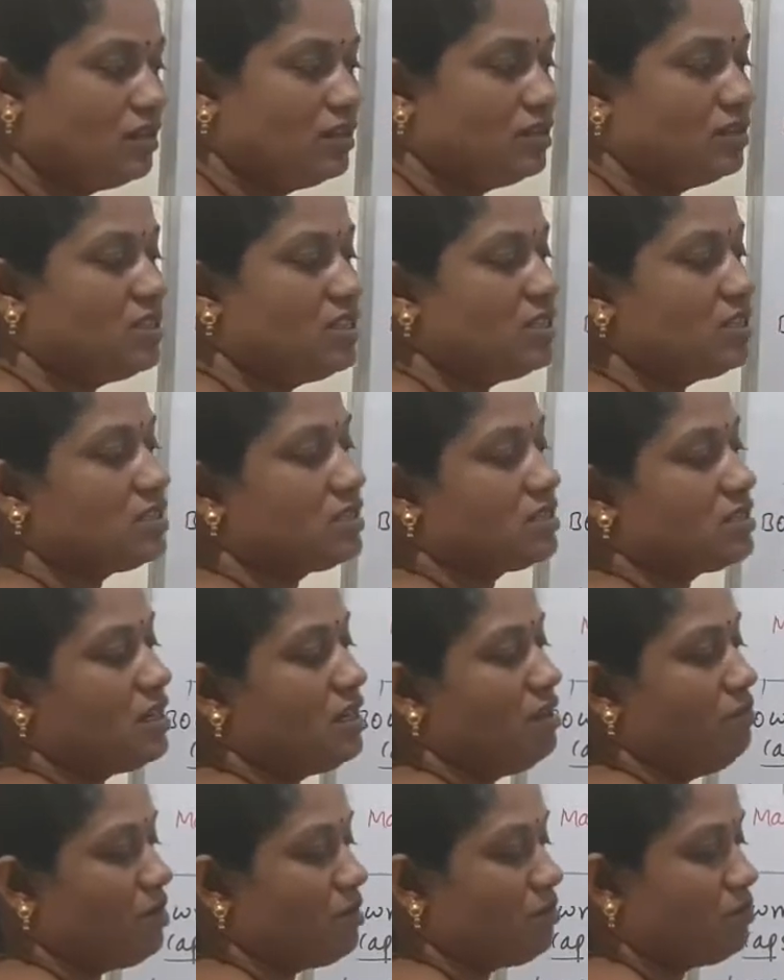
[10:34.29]
These
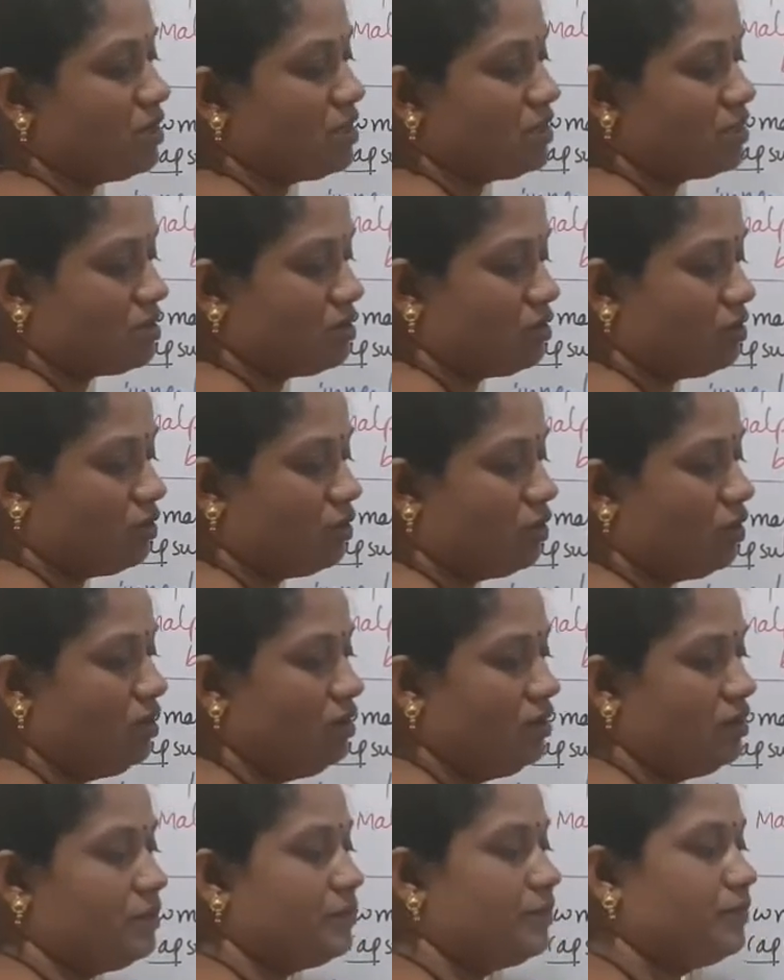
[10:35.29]
three membranes are called
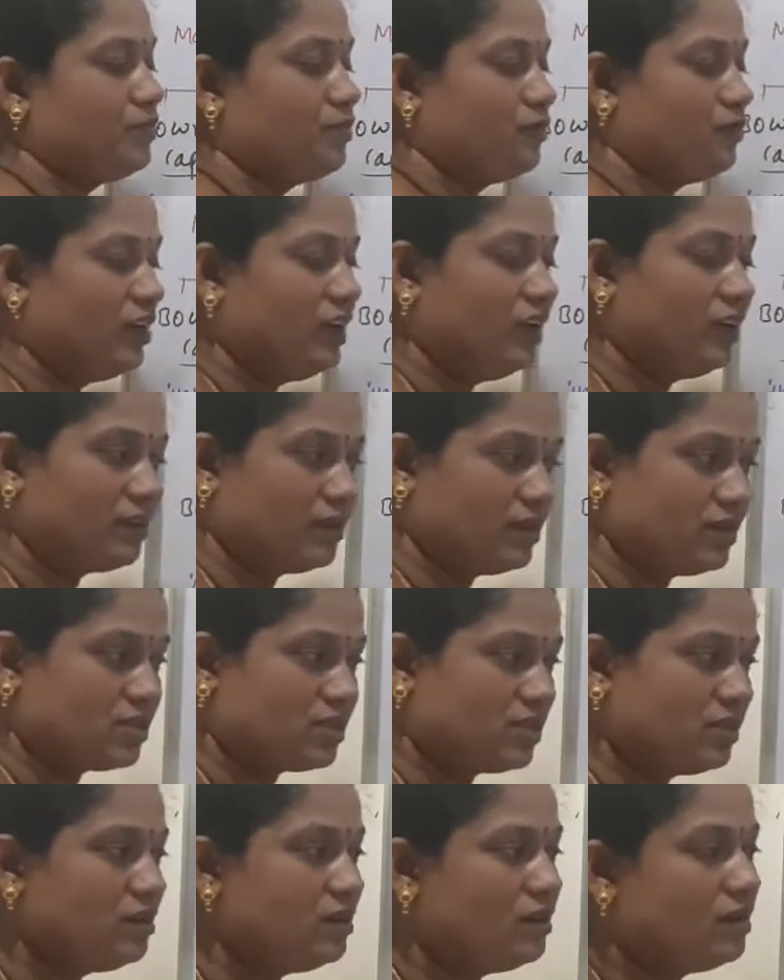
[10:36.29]

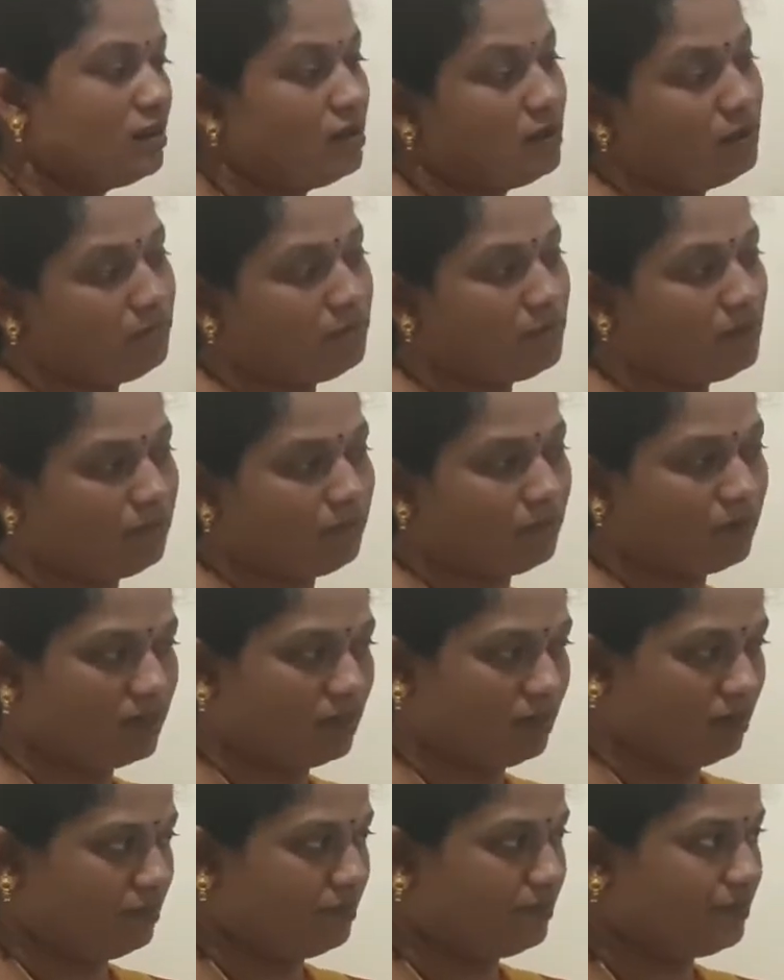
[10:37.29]
filtration
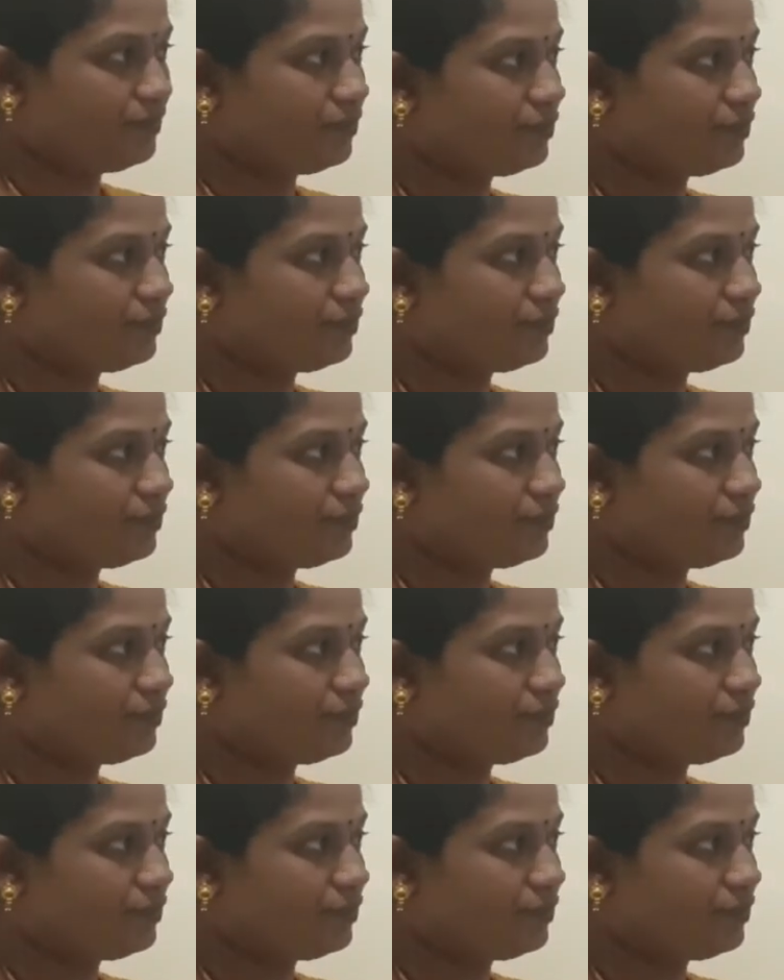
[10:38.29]
membrane.